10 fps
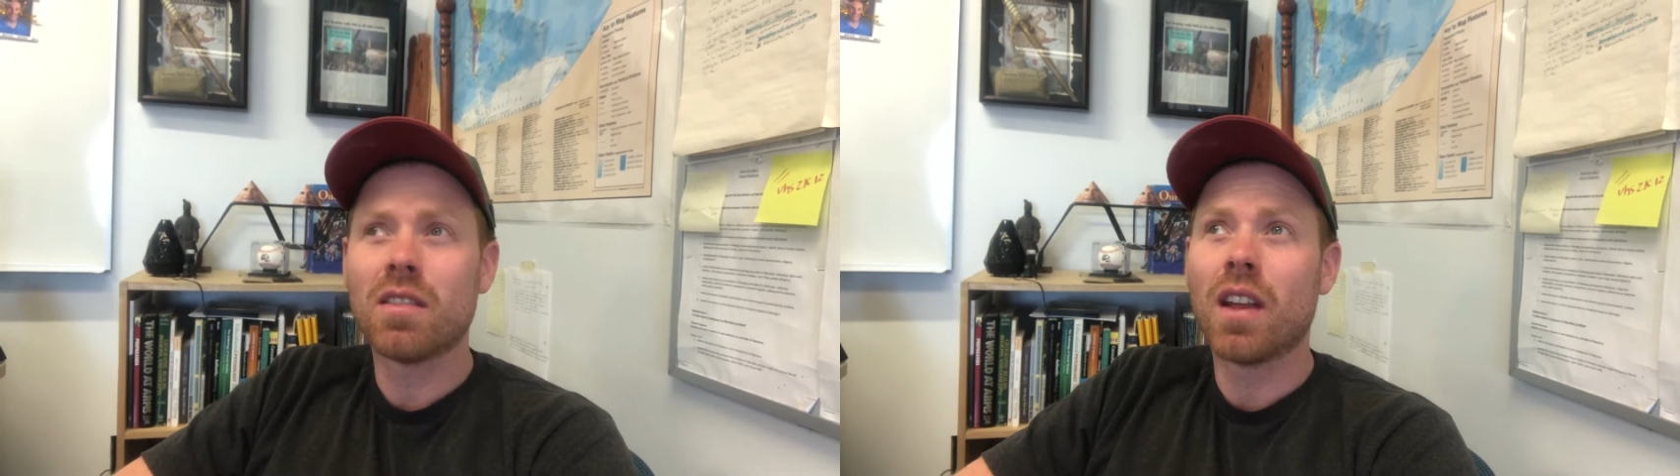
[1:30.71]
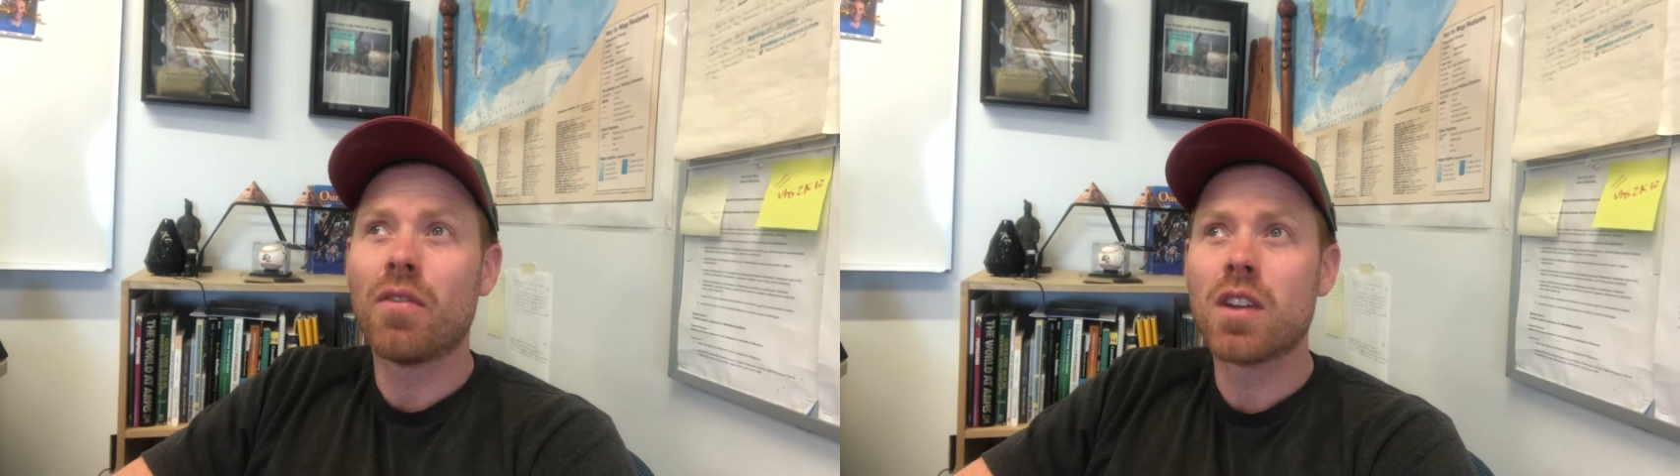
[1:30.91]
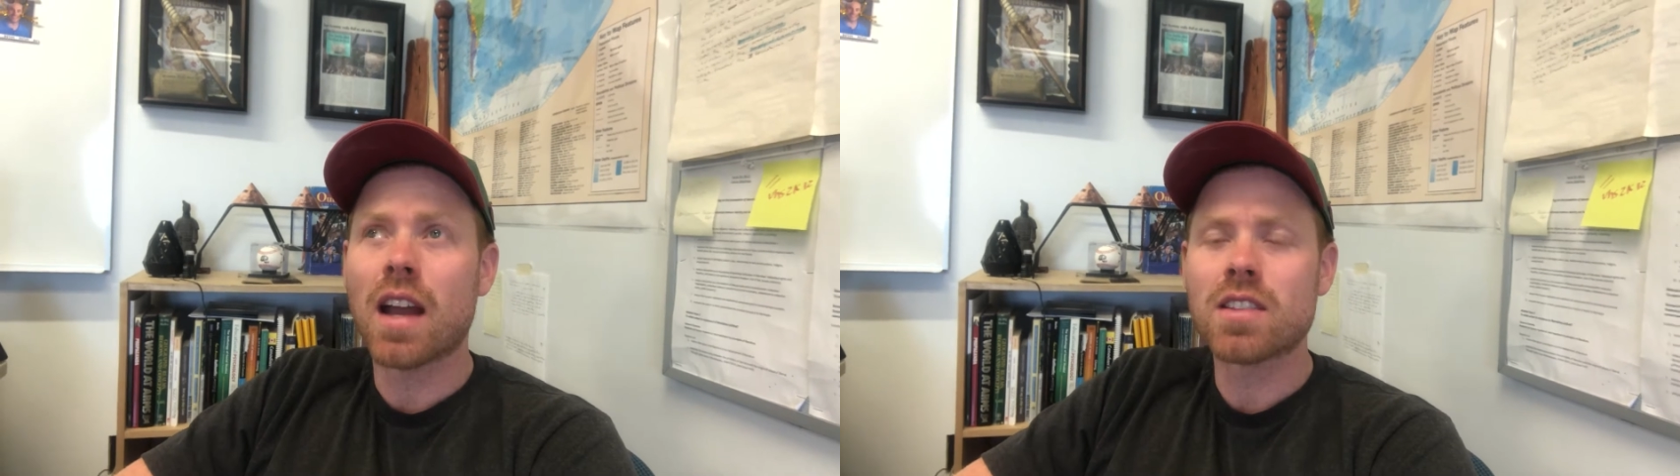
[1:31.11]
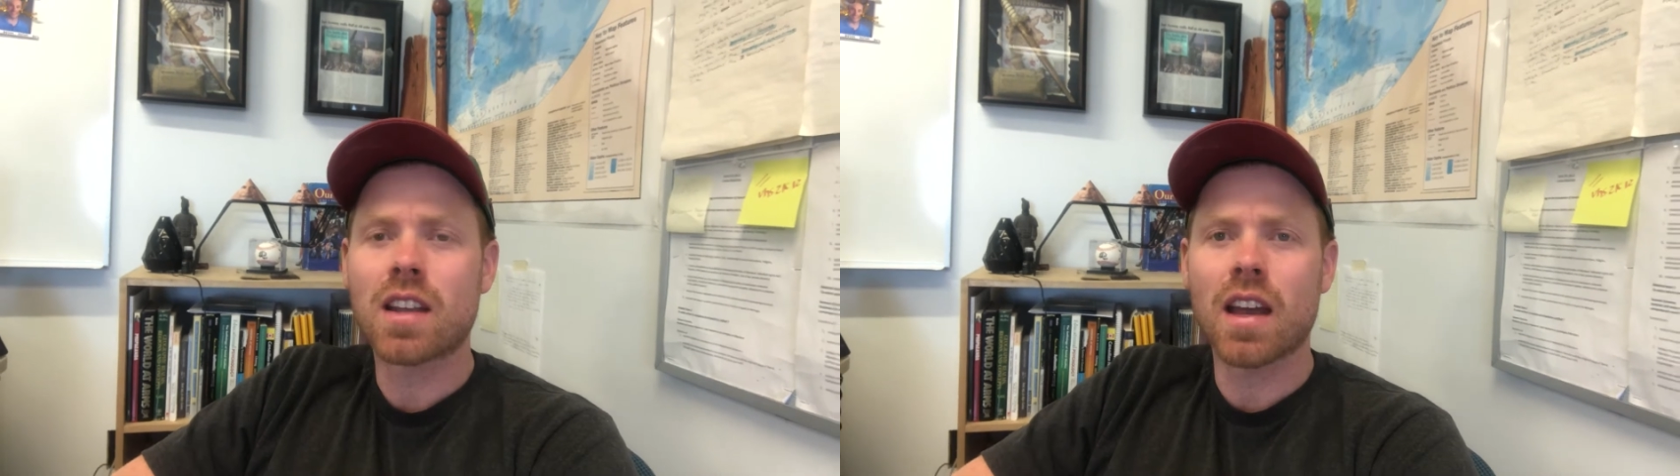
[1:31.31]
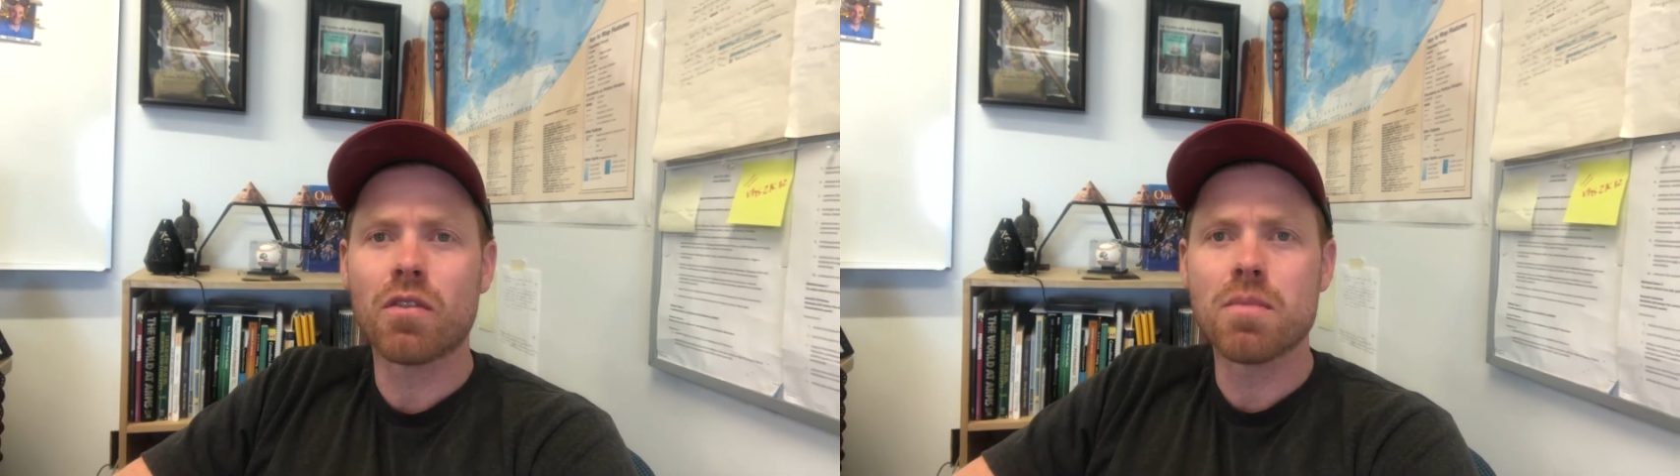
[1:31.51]
if you guys
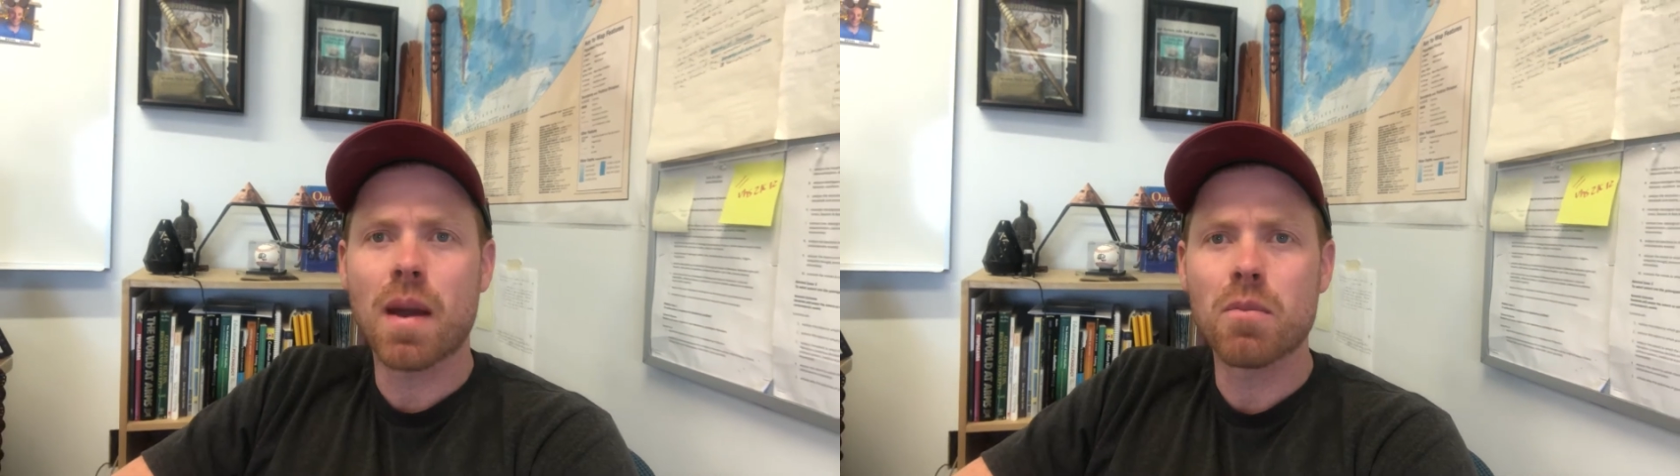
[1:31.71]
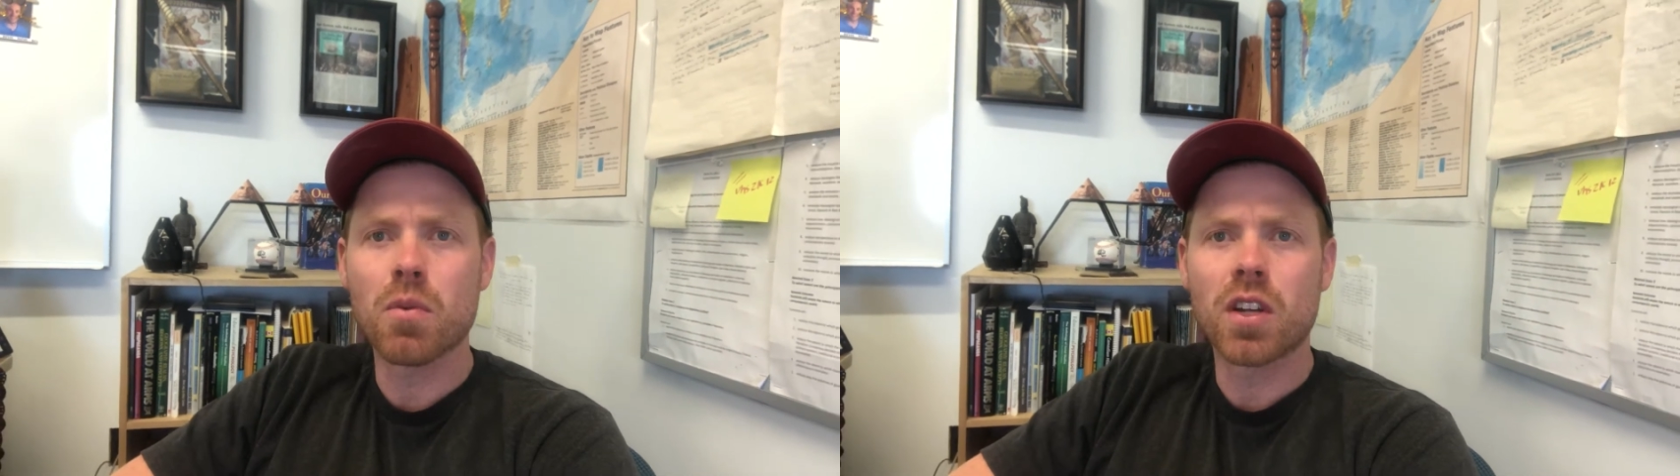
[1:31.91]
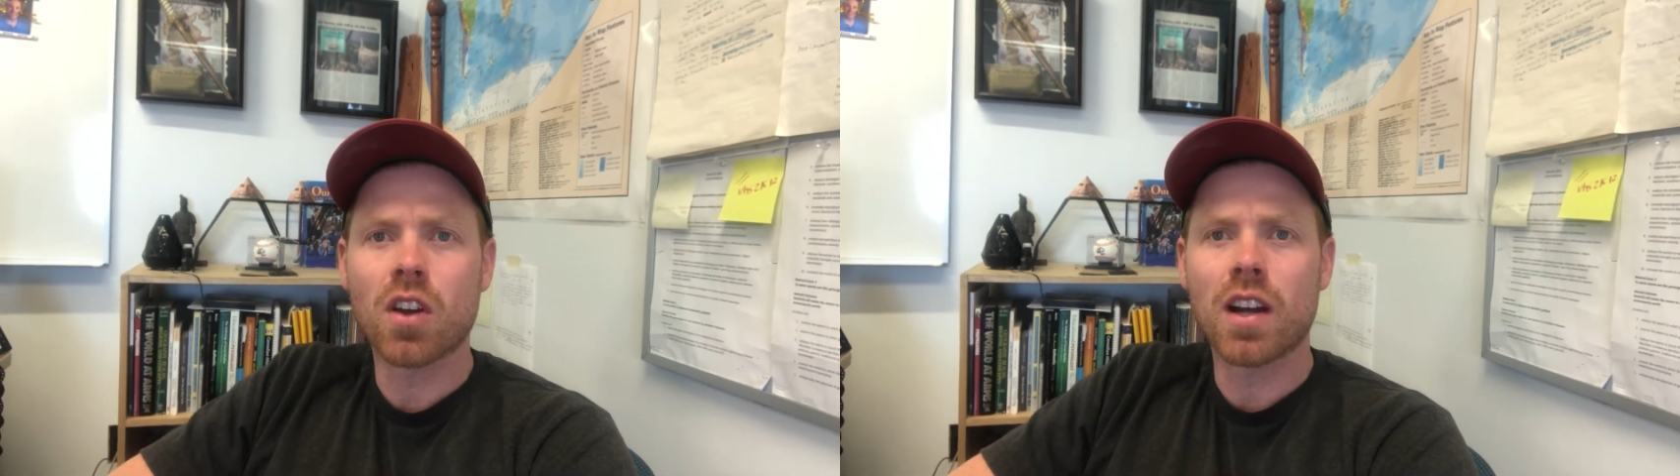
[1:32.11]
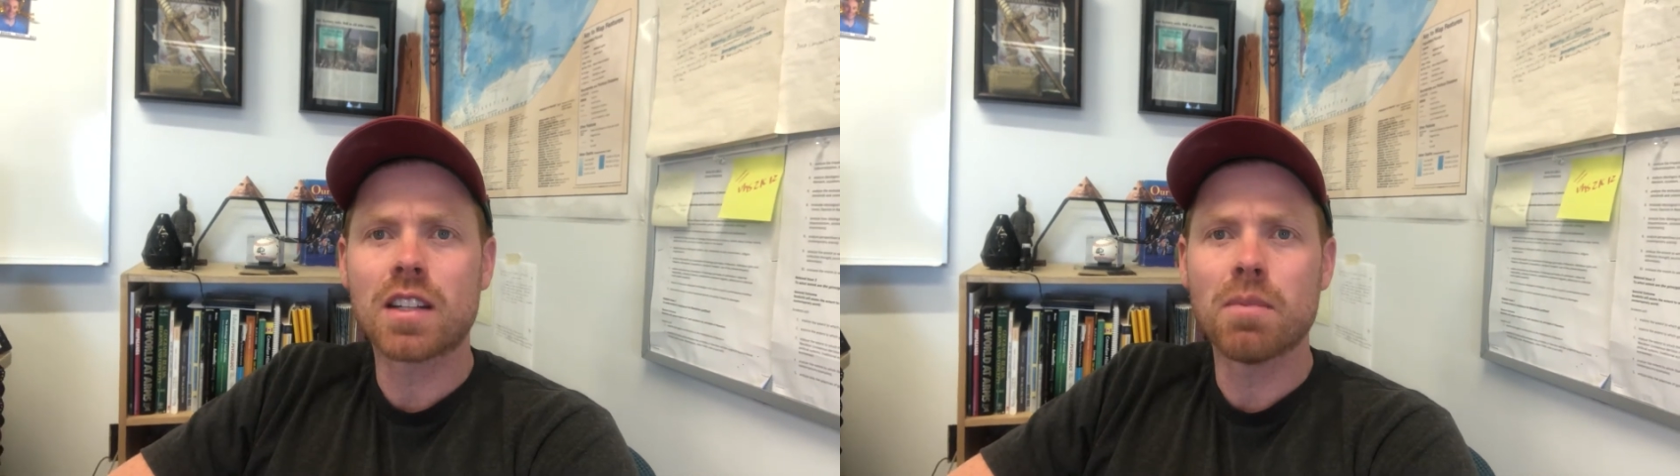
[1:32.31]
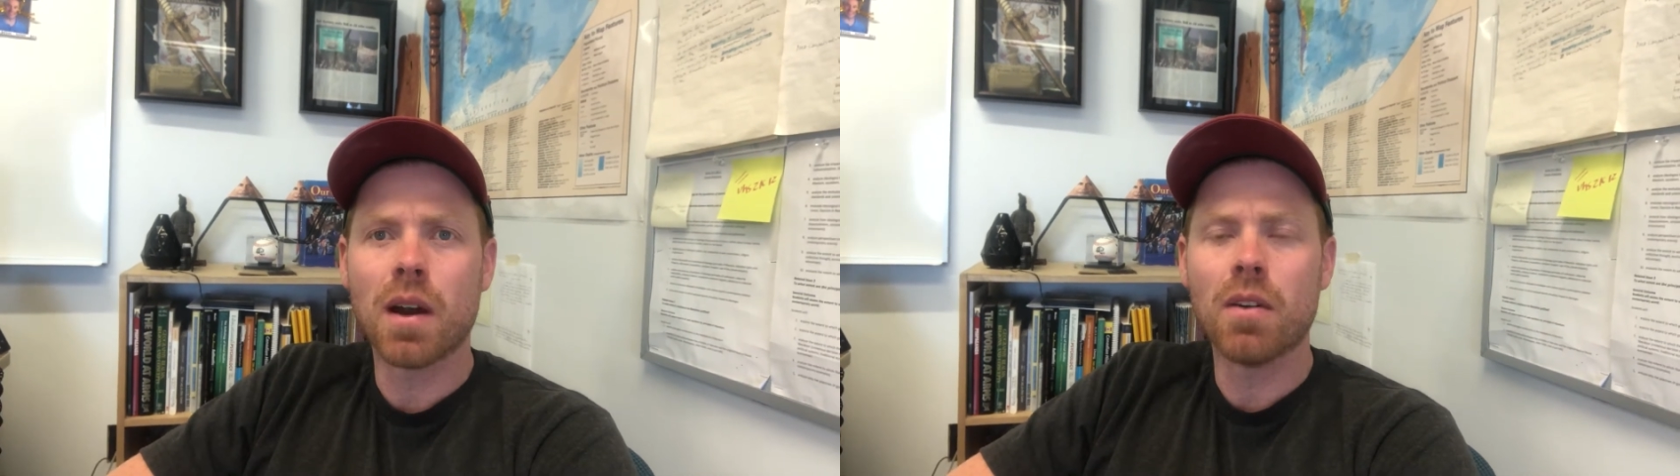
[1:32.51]
kind of remember, we
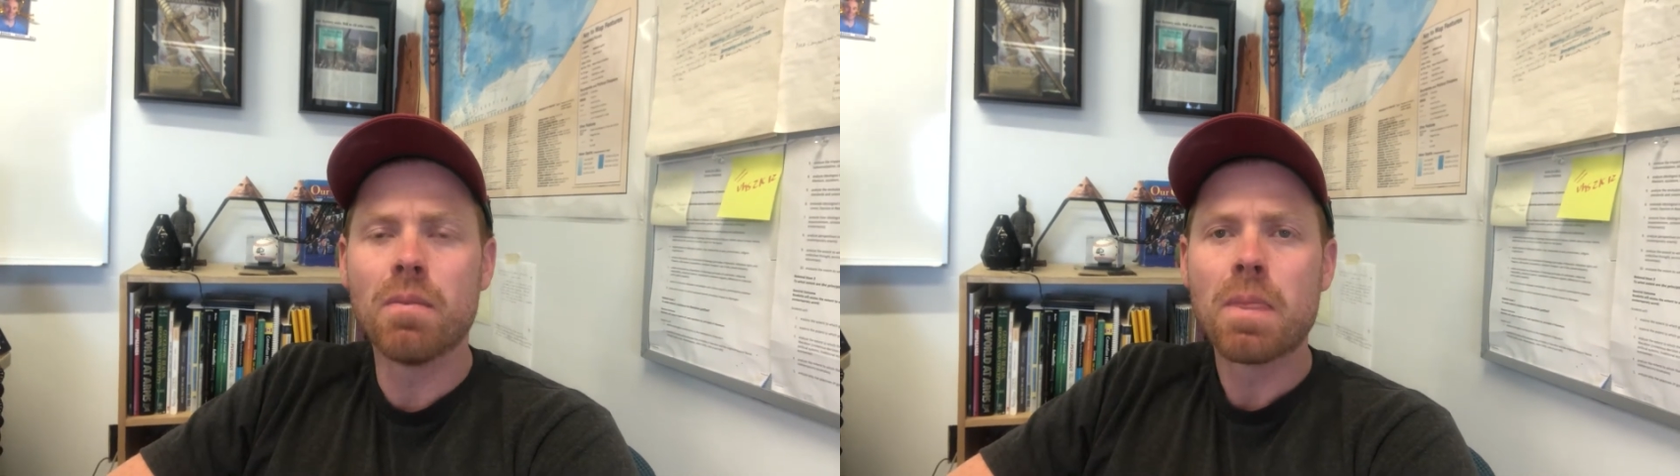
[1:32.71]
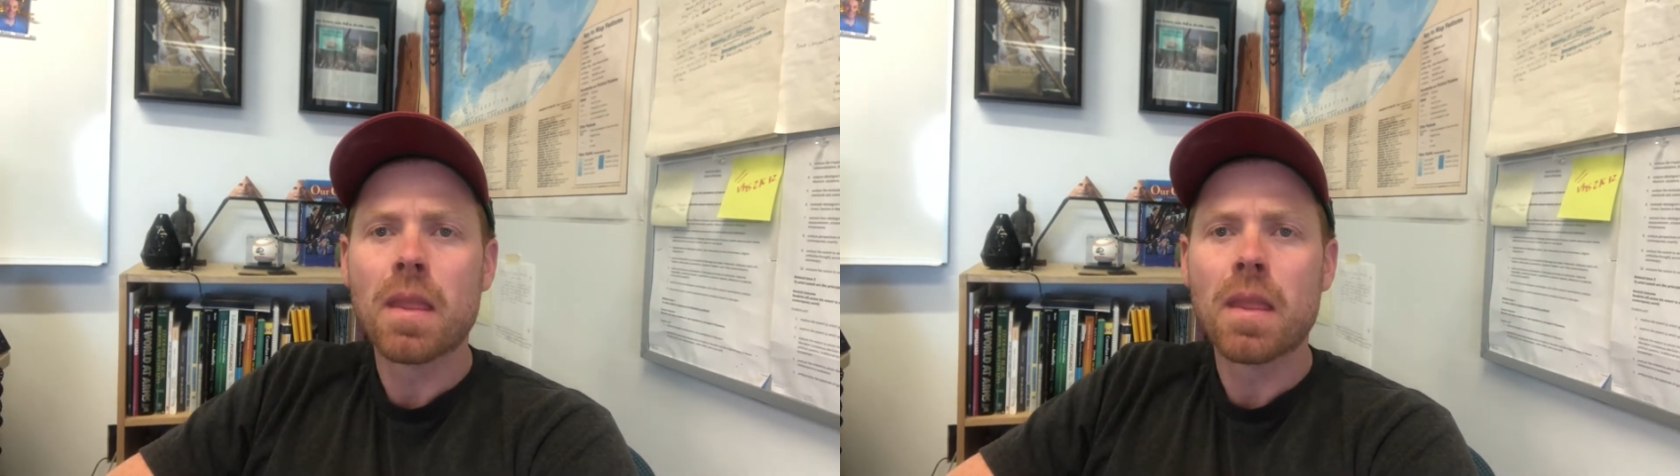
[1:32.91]
talked about